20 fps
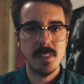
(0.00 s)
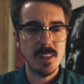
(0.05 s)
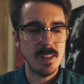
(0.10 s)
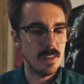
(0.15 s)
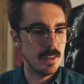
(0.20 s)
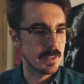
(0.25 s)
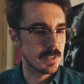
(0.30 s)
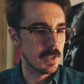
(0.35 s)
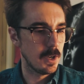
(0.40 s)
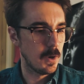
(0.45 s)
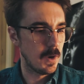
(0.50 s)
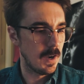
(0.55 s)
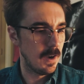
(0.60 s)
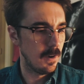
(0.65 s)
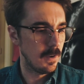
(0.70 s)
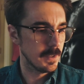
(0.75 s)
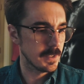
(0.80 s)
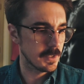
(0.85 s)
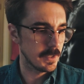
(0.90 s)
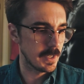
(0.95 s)
So I
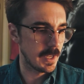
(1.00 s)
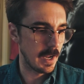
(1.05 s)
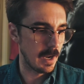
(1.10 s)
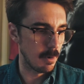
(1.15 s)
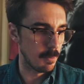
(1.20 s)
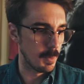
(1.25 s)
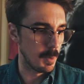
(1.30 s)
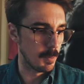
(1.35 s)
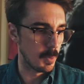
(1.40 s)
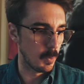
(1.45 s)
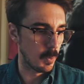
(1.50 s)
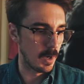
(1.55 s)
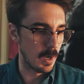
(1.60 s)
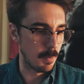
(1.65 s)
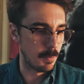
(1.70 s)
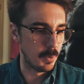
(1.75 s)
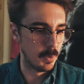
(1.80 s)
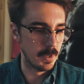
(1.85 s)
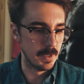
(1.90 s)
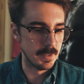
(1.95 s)
honestly can't remember what I
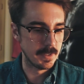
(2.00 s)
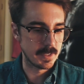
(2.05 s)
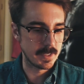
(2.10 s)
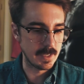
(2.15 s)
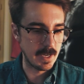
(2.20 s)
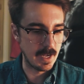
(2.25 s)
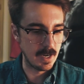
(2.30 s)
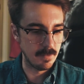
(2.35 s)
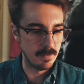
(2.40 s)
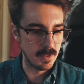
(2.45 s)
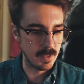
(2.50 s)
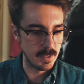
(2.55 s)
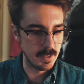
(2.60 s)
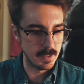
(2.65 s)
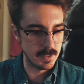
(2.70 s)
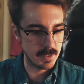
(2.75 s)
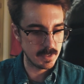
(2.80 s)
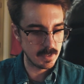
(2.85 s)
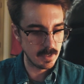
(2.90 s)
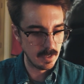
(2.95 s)
put inside of
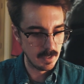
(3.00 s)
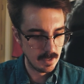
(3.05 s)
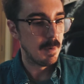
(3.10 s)
these.